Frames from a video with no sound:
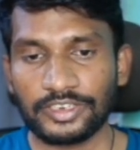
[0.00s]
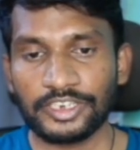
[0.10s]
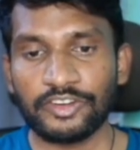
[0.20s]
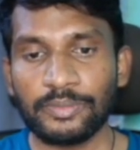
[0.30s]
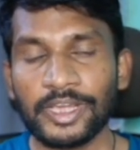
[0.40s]

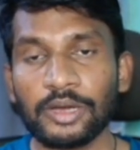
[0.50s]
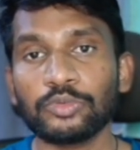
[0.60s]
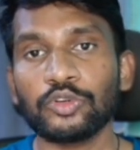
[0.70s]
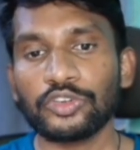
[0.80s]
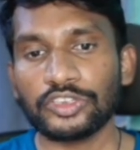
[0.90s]
It will become
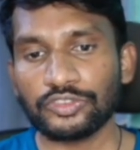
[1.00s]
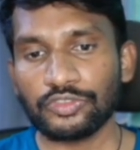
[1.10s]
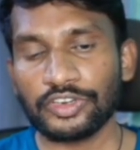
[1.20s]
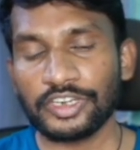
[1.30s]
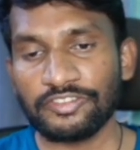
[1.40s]

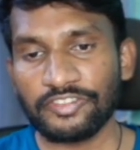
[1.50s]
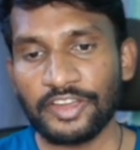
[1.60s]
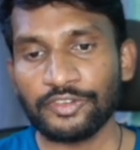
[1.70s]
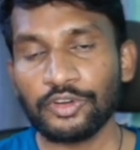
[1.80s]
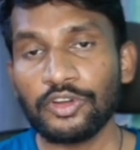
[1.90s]

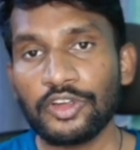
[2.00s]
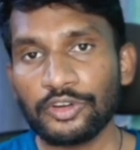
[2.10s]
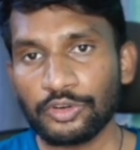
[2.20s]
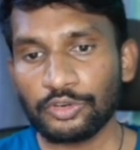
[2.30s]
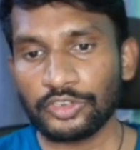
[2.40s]
2025 to
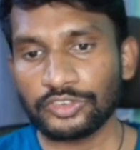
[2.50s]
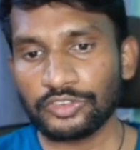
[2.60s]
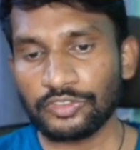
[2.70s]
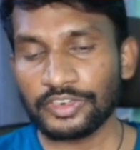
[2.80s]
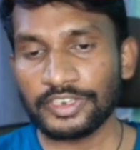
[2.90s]

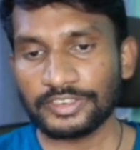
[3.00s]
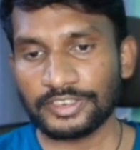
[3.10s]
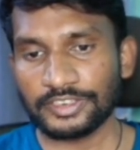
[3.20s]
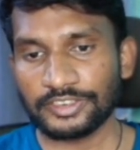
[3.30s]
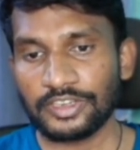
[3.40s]

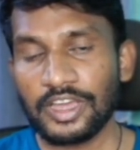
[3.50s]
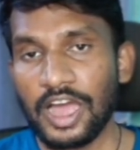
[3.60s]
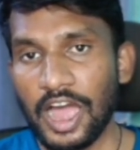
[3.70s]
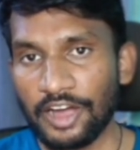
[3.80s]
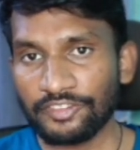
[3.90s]
2026
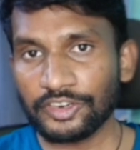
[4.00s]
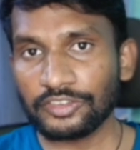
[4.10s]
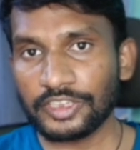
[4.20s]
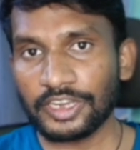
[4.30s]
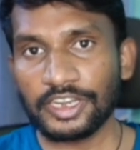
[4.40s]
after
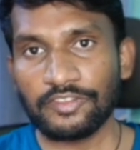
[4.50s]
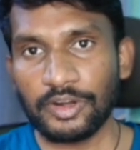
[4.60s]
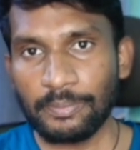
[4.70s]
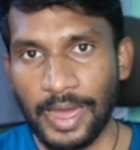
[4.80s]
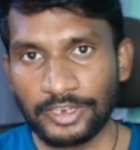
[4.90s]

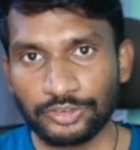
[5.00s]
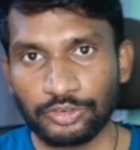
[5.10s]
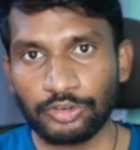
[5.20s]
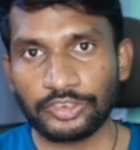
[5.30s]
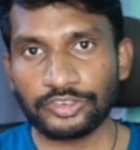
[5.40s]
31 March
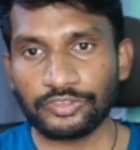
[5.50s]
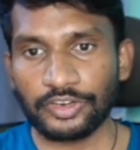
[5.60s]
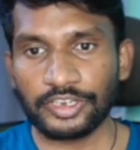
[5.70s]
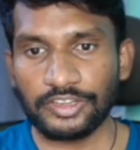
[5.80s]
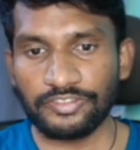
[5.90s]

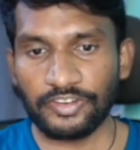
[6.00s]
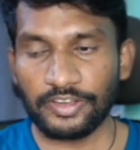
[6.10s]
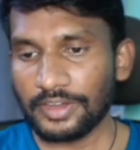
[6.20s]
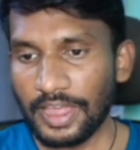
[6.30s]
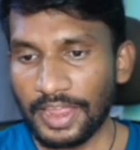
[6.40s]

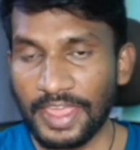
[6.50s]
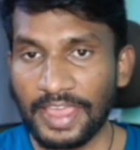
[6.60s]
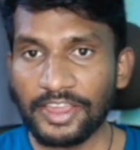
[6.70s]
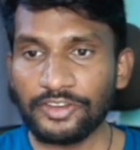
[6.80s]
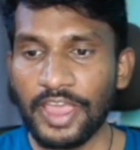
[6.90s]
2025. And
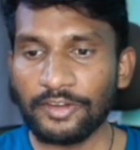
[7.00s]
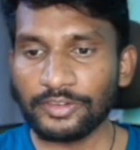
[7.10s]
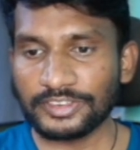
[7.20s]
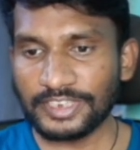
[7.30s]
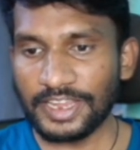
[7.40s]
again you have
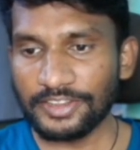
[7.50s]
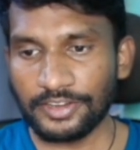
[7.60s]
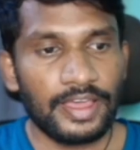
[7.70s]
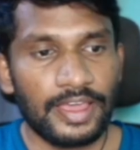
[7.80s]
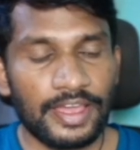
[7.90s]
to sign
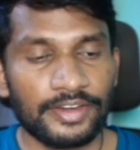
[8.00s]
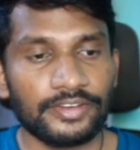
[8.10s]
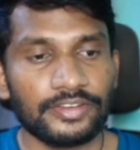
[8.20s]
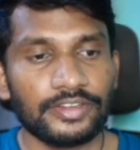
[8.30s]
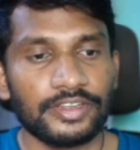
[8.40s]
here,
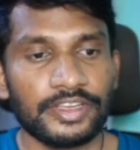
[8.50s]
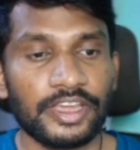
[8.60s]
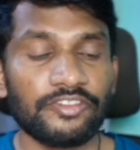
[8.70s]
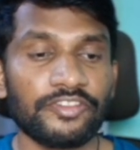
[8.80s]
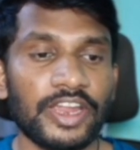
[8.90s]
and
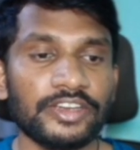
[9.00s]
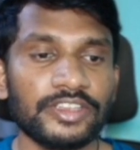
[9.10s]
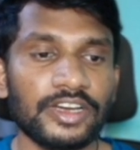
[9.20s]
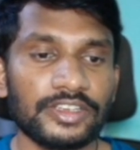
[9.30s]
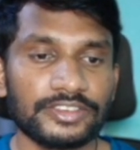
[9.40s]
here write
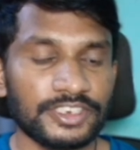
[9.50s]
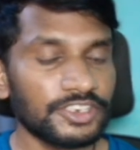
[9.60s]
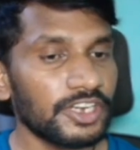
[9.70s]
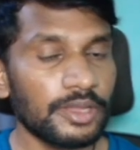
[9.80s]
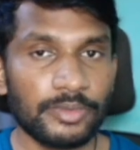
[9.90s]
the
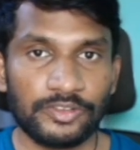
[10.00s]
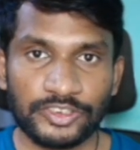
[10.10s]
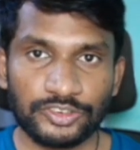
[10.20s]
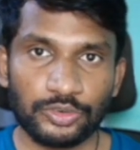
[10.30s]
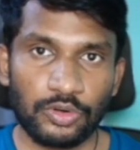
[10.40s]
city name in
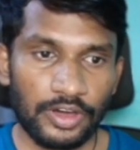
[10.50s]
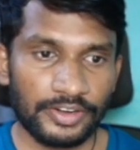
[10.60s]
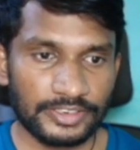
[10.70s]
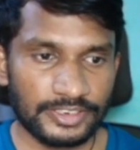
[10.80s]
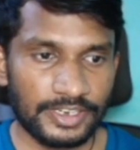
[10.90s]
which you are
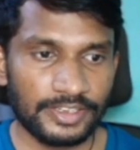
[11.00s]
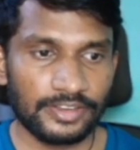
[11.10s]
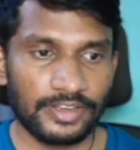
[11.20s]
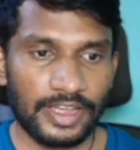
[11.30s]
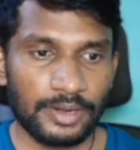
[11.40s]

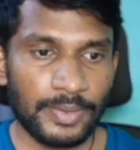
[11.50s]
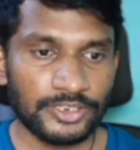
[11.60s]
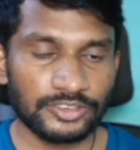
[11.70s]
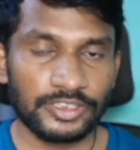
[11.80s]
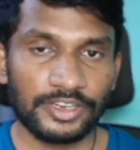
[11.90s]
residing and
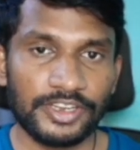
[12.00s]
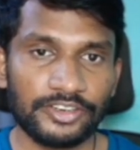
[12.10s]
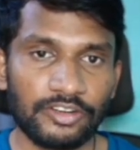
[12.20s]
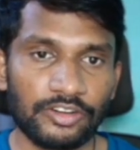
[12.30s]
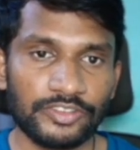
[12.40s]
mention the
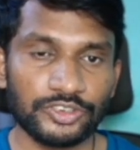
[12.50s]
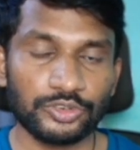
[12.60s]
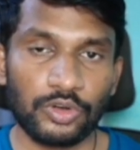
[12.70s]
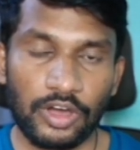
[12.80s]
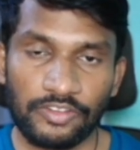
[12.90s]
date on which
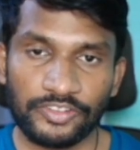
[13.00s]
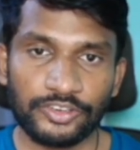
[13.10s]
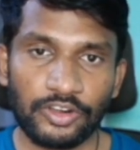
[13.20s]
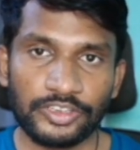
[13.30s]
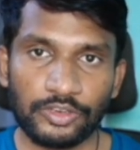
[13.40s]
you are
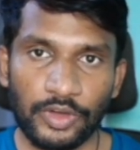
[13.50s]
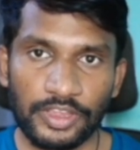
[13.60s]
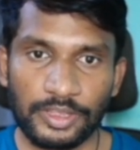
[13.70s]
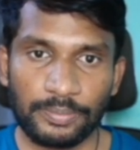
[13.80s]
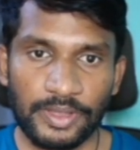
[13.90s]
withdrawing your
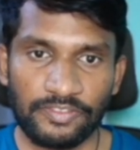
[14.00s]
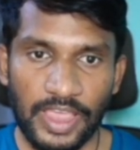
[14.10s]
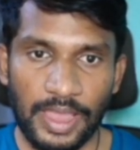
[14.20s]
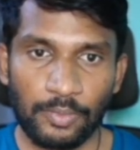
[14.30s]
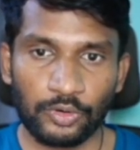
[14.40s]
EPF
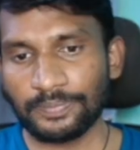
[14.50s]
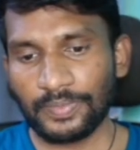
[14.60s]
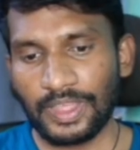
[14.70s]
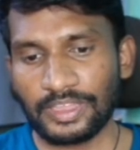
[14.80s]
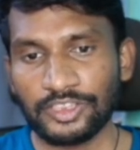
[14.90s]
amount.
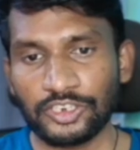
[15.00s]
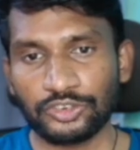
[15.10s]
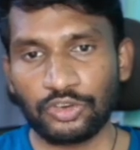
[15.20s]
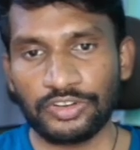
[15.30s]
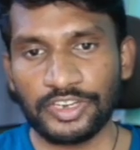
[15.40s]
And there
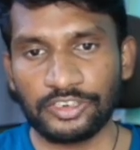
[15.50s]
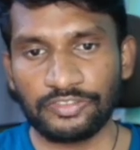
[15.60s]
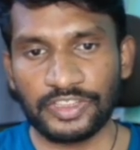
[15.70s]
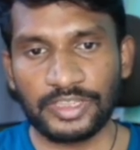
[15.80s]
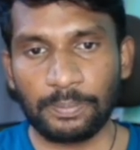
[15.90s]
is no need to
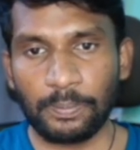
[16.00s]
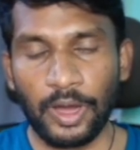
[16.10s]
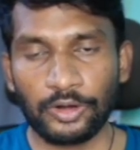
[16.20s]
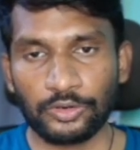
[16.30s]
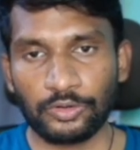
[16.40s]
fill the
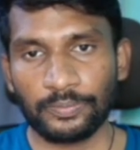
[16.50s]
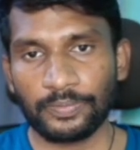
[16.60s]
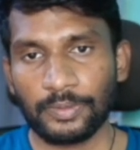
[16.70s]
part 2.